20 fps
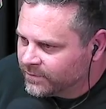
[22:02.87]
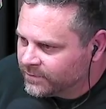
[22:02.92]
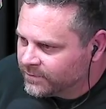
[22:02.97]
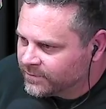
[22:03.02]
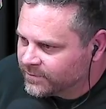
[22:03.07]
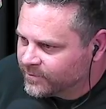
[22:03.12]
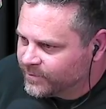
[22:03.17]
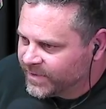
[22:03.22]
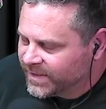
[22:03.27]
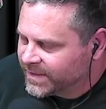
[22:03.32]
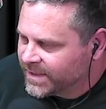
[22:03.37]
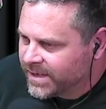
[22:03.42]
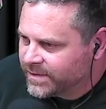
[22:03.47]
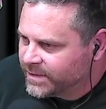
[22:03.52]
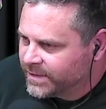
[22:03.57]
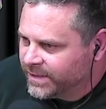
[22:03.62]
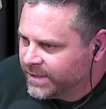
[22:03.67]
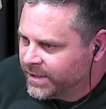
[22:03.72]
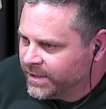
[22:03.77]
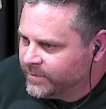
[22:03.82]
just pick out
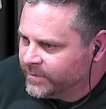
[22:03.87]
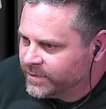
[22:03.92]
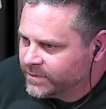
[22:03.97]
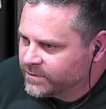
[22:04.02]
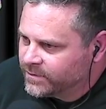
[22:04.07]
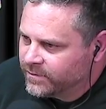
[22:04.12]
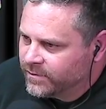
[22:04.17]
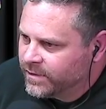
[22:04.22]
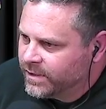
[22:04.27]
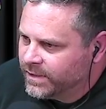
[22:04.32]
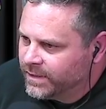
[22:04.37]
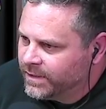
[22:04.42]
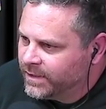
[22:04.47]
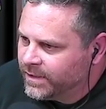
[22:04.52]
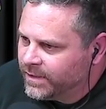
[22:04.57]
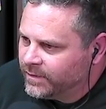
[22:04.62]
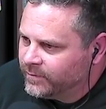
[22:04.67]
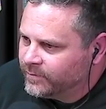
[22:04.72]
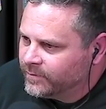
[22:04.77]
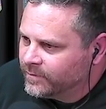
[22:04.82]
a game, and it's a great
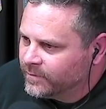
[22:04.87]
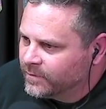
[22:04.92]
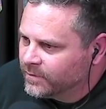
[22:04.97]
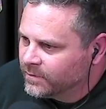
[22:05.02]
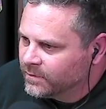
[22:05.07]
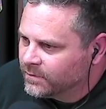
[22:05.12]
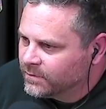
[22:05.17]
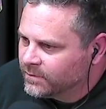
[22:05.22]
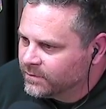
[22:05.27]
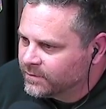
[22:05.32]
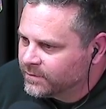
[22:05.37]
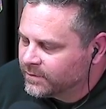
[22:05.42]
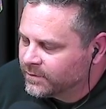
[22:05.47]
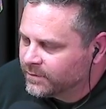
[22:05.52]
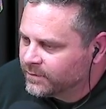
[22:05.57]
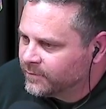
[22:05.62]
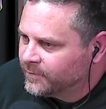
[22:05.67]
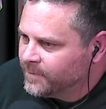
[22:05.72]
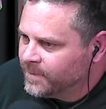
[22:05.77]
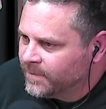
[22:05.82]
game. Mm-hmm.
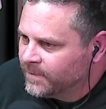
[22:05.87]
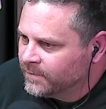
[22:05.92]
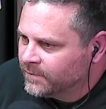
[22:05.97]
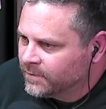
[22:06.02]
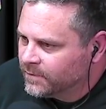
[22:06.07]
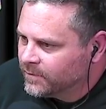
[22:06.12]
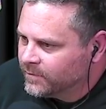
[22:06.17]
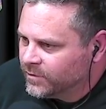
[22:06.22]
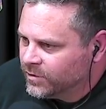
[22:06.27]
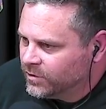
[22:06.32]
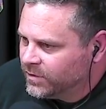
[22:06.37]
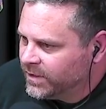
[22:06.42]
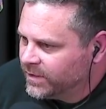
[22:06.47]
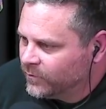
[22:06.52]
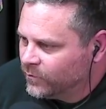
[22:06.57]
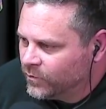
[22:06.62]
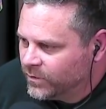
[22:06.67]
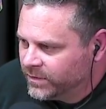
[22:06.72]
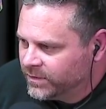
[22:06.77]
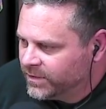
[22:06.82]
So, I mean, you got
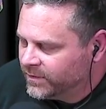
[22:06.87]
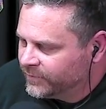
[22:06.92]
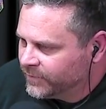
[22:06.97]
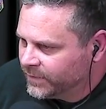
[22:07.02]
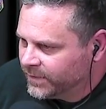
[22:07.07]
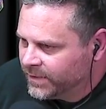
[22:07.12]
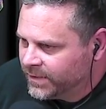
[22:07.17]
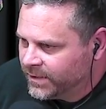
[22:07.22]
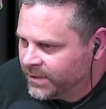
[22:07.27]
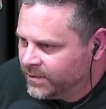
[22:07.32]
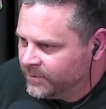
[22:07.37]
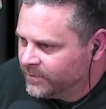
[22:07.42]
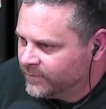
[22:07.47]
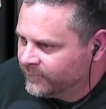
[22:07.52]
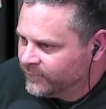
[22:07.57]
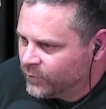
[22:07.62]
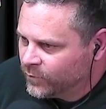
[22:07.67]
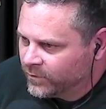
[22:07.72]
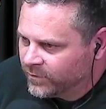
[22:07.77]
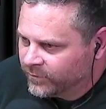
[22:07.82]
a 1-0 game, a
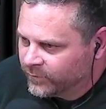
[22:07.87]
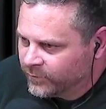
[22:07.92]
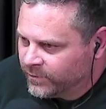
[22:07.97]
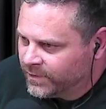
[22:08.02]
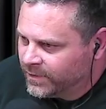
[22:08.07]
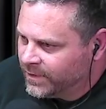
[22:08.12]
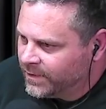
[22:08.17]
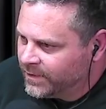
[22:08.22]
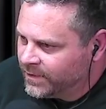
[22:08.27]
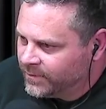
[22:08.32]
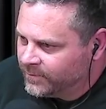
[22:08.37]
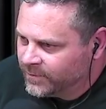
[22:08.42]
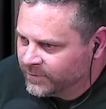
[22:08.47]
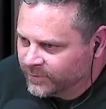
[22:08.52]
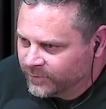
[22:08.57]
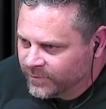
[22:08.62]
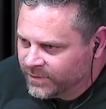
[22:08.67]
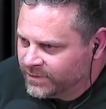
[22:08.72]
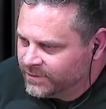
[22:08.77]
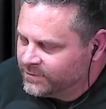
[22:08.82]
4-3 game, a
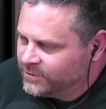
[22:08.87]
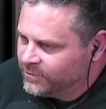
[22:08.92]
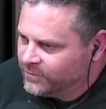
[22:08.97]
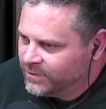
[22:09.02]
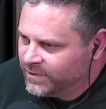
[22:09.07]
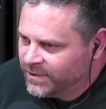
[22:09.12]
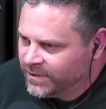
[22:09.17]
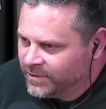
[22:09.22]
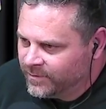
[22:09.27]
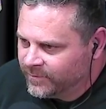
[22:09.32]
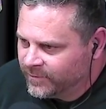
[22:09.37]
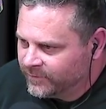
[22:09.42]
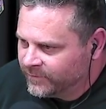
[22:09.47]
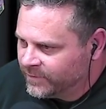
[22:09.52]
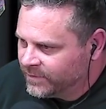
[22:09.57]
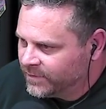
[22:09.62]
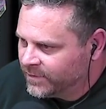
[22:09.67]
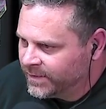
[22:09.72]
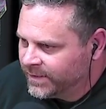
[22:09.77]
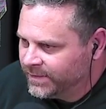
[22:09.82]
3-2 game every
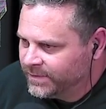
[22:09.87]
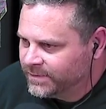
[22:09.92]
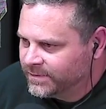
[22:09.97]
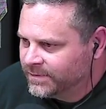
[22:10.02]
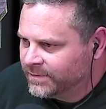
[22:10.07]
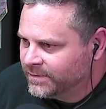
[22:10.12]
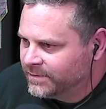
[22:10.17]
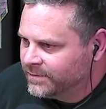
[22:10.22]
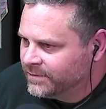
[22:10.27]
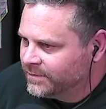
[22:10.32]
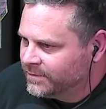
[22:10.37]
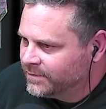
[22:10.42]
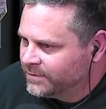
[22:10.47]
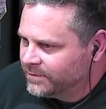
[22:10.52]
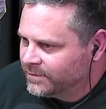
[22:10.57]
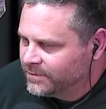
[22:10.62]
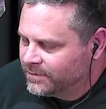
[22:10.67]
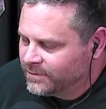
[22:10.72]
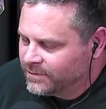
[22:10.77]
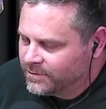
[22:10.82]
night.
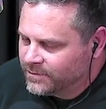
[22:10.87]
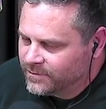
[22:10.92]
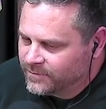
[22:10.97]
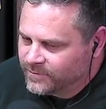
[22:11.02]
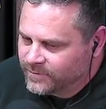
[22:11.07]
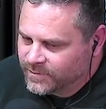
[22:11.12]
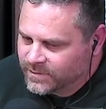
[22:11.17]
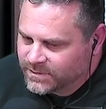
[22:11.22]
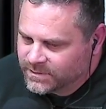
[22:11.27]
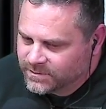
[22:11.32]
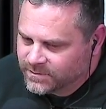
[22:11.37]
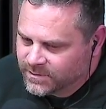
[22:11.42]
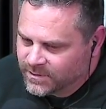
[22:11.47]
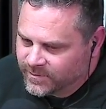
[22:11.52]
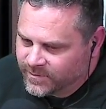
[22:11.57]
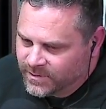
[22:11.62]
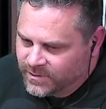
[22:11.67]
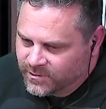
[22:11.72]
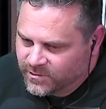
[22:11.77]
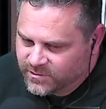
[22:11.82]
But, I
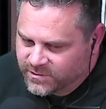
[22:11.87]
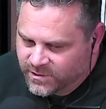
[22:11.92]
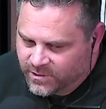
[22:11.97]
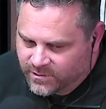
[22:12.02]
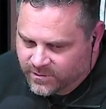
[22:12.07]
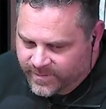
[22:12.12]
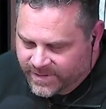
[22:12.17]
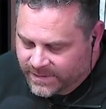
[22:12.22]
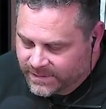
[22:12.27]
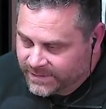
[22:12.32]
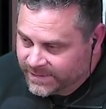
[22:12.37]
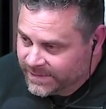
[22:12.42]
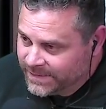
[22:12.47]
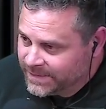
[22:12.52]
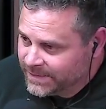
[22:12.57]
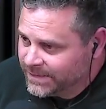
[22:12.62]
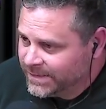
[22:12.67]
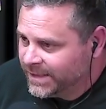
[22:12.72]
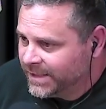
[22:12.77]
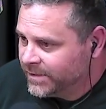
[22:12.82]
mean, you're talking about
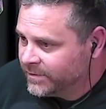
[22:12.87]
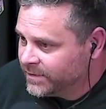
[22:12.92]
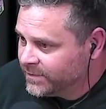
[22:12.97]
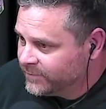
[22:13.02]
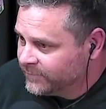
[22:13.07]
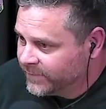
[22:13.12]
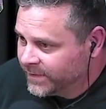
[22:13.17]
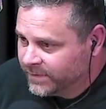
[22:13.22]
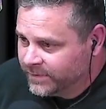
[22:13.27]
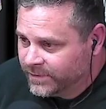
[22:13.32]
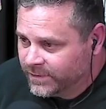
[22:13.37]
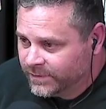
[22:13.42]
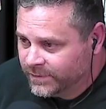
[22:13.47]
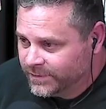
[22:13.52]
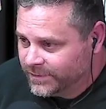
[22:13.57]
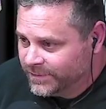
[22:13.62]
Lincoln County's very good.